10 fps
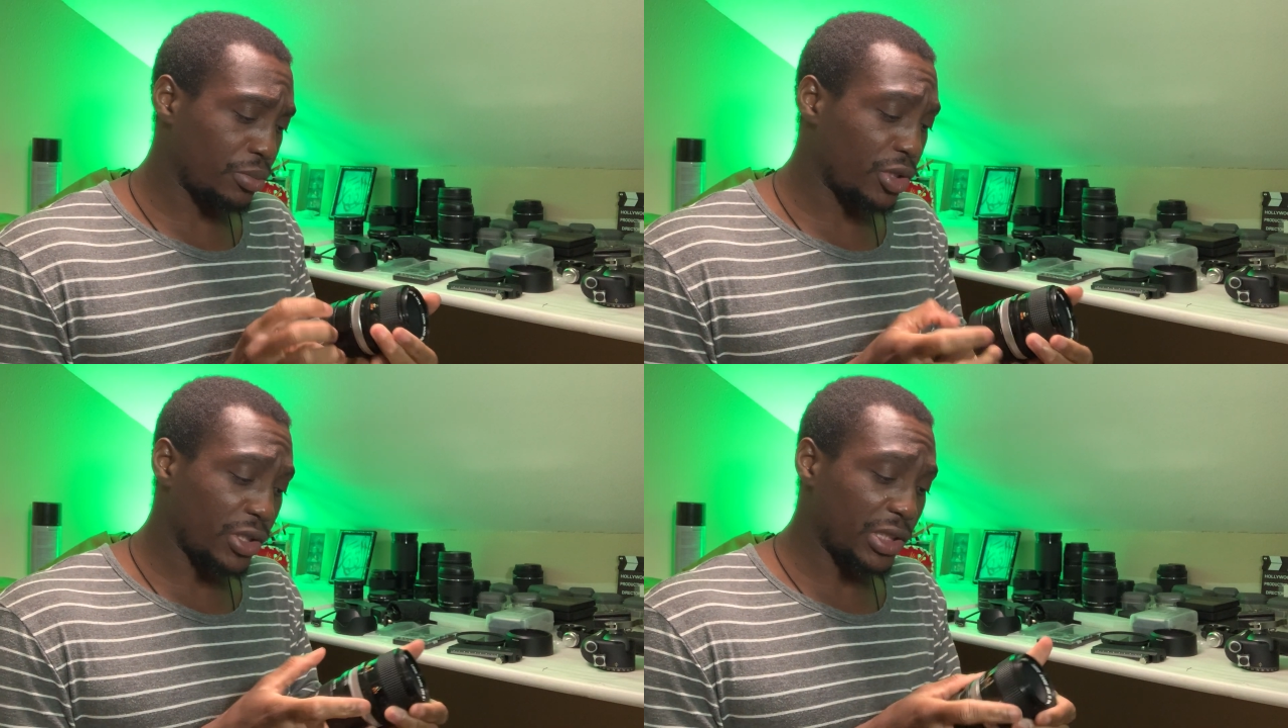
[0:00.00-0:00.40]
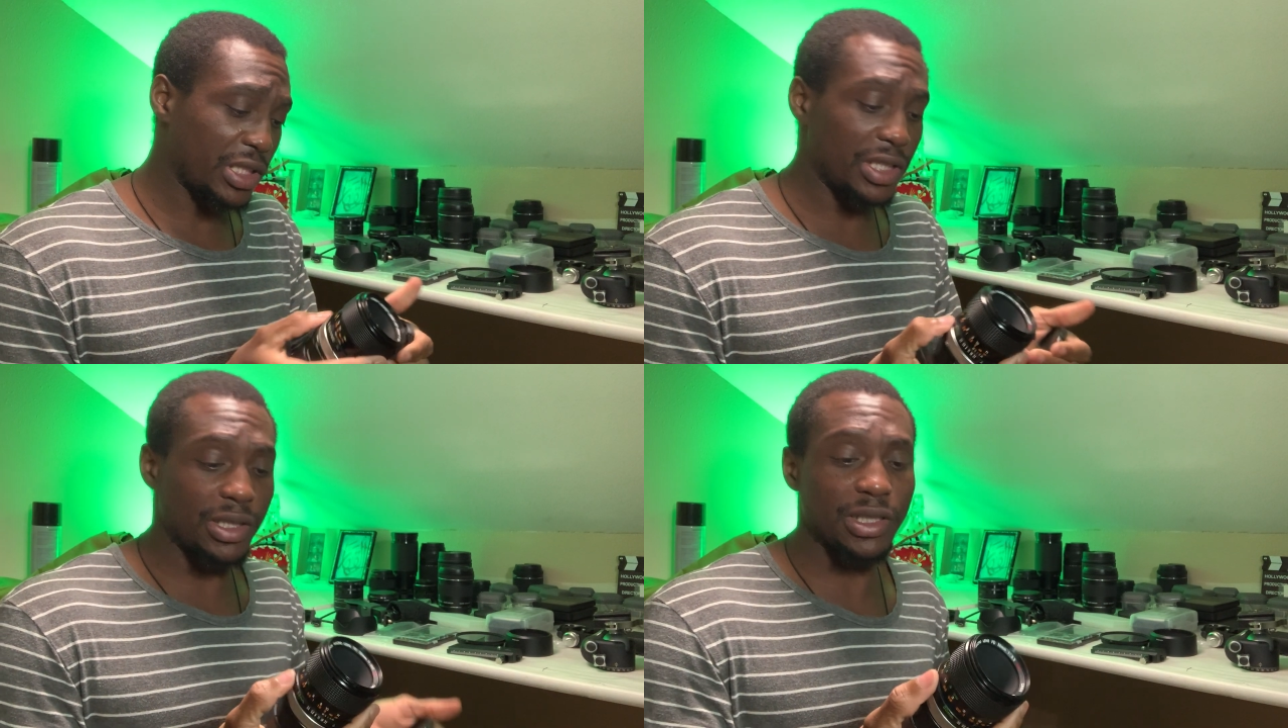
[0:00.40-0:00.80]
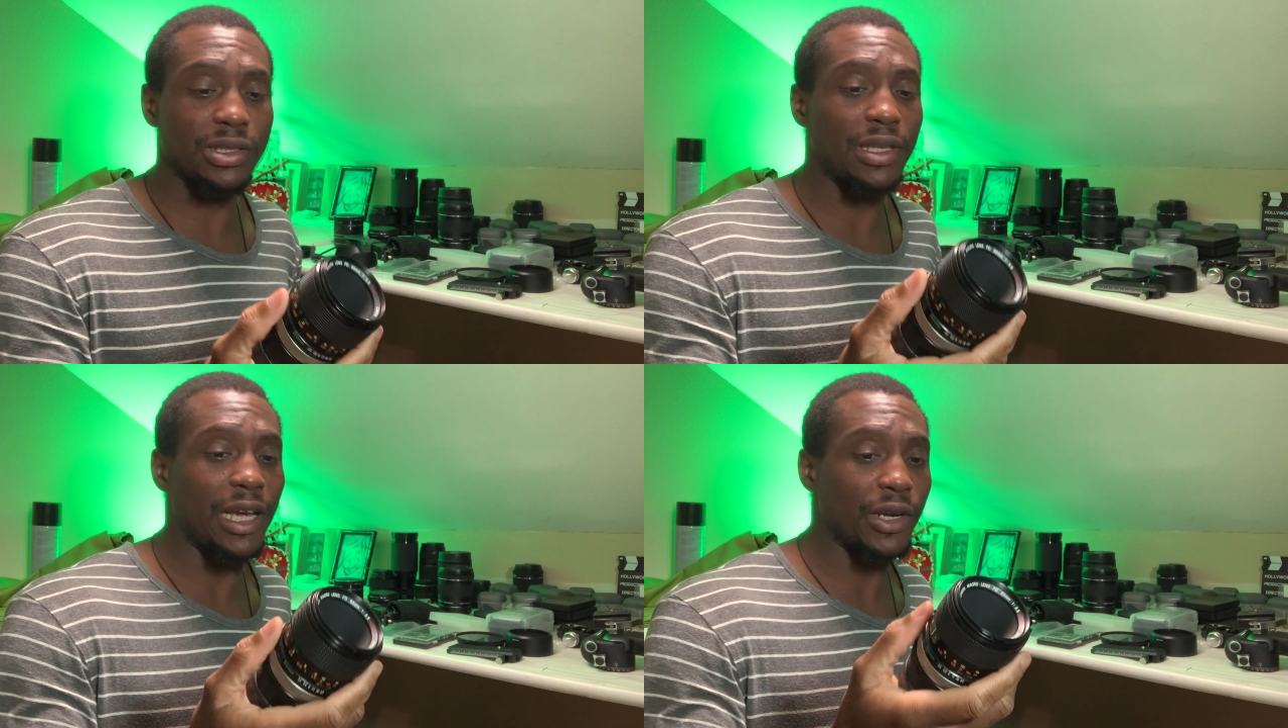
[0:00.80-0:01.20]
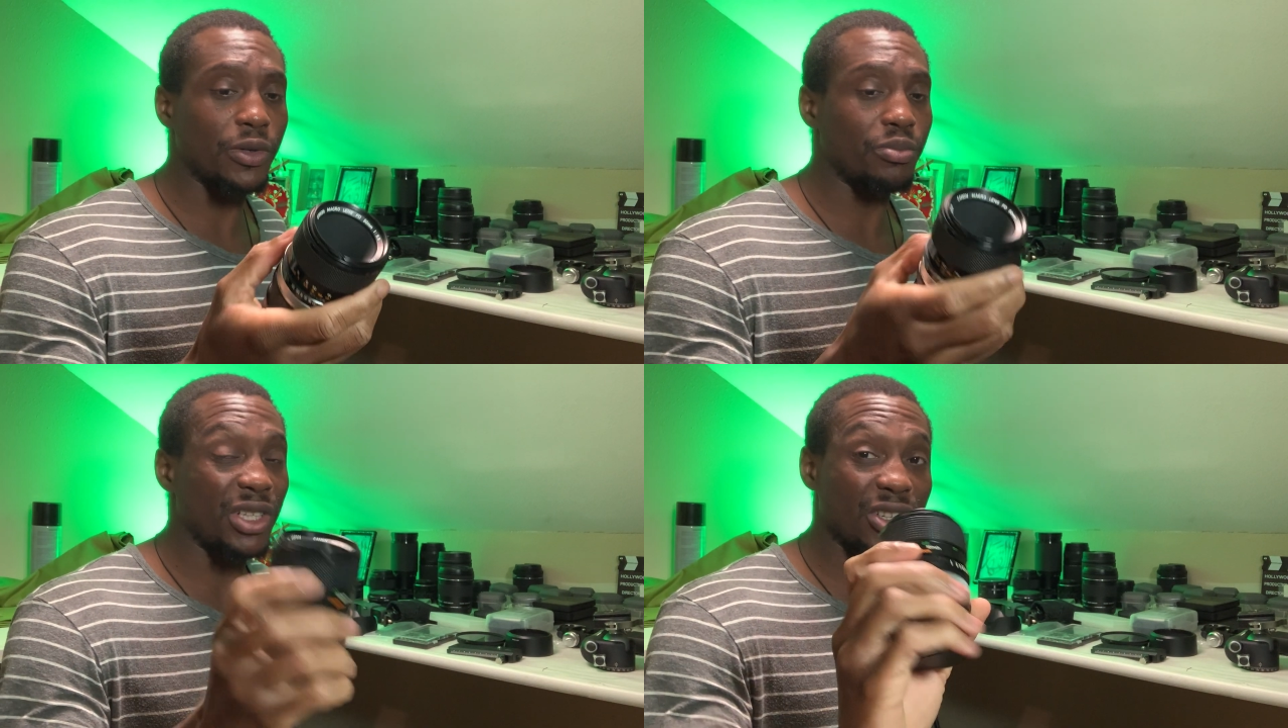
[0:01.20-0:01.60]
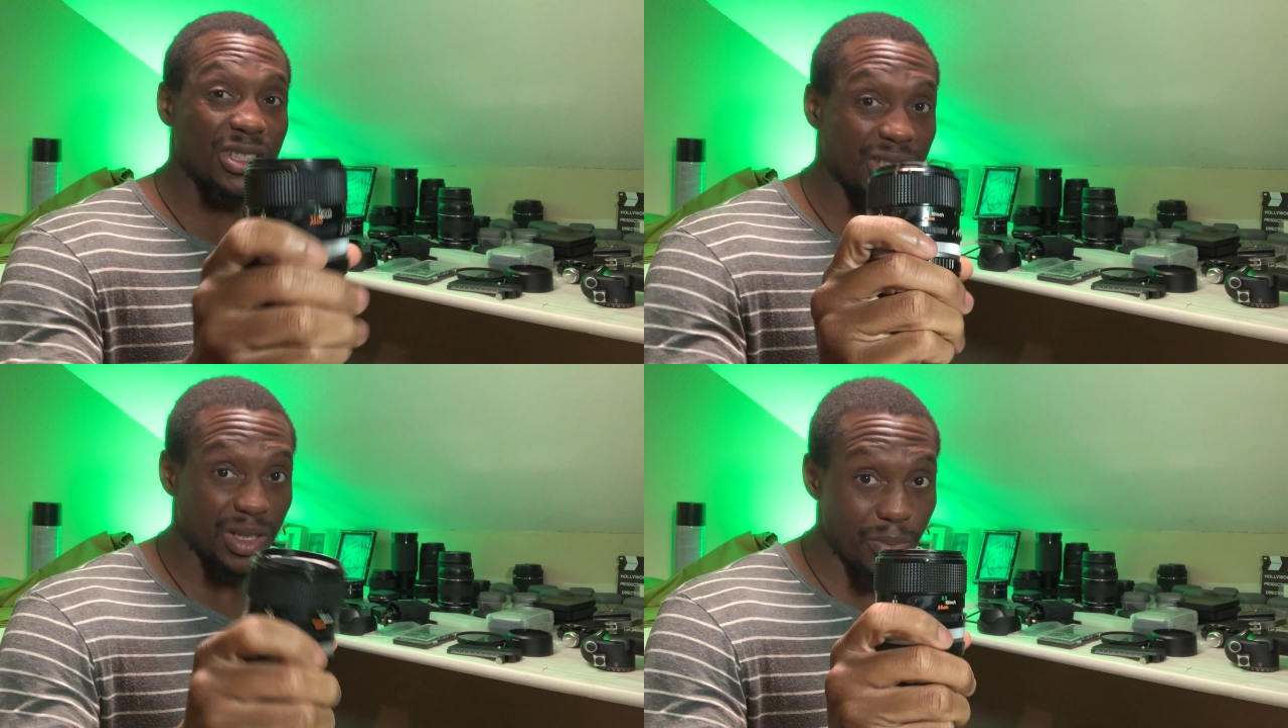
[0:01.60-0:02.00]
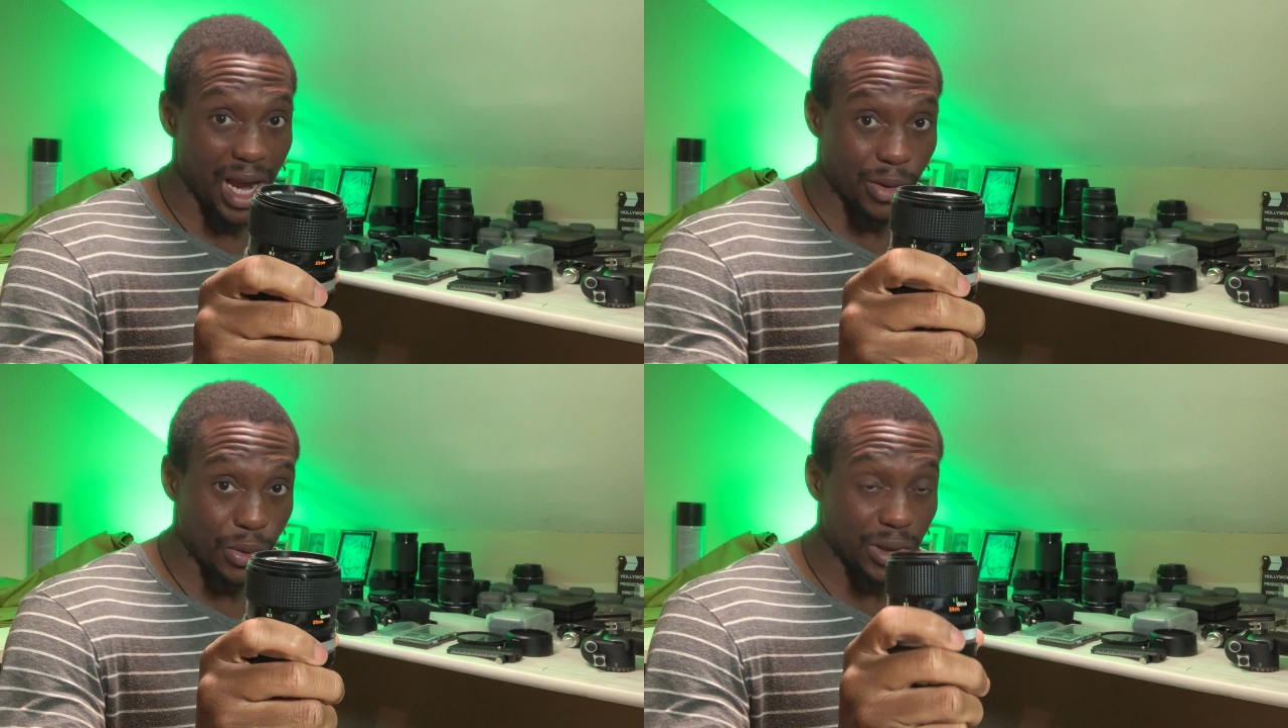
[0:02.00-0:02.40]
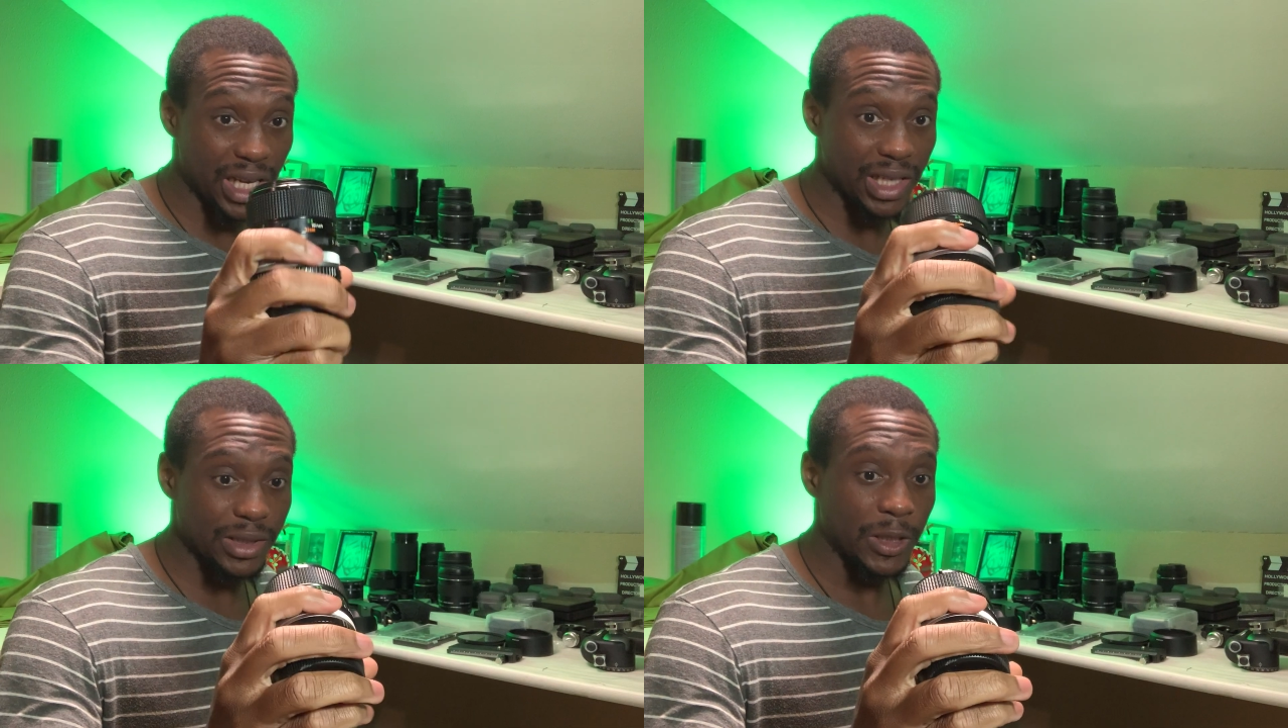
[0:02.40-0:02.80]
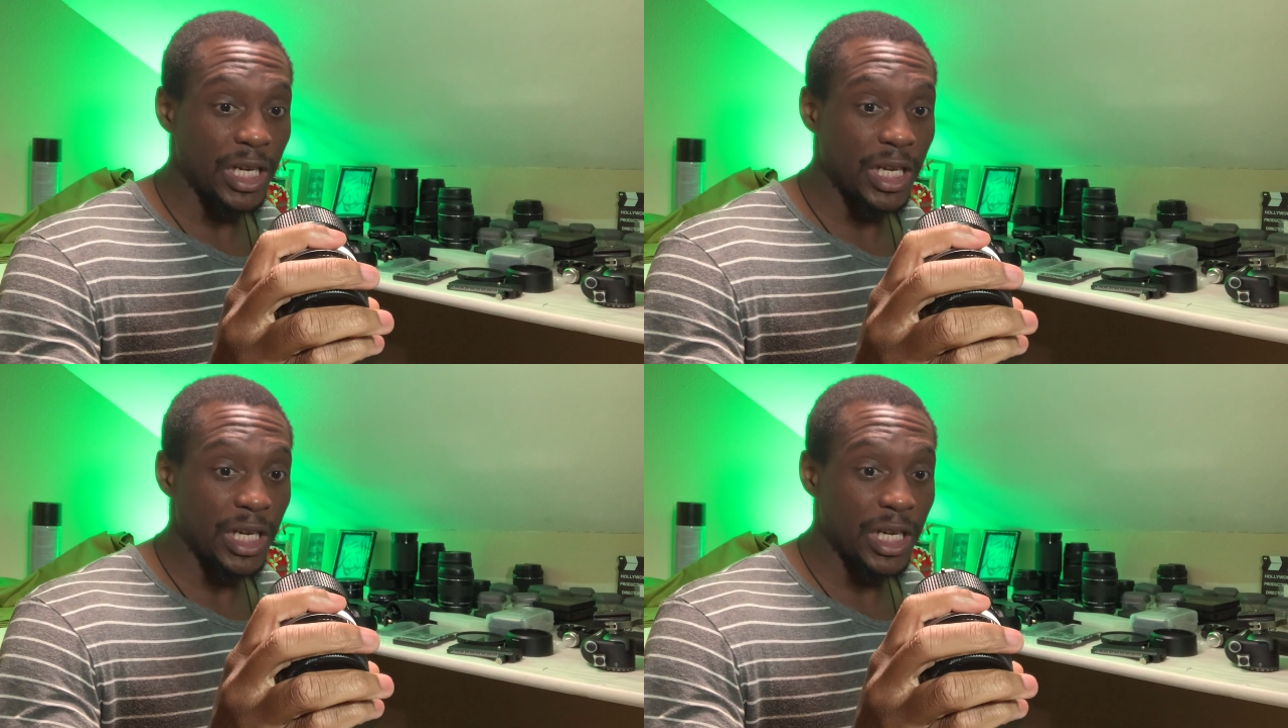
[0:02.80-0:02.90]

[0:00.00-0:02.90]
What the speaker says: but this is like, because it's a macro lens,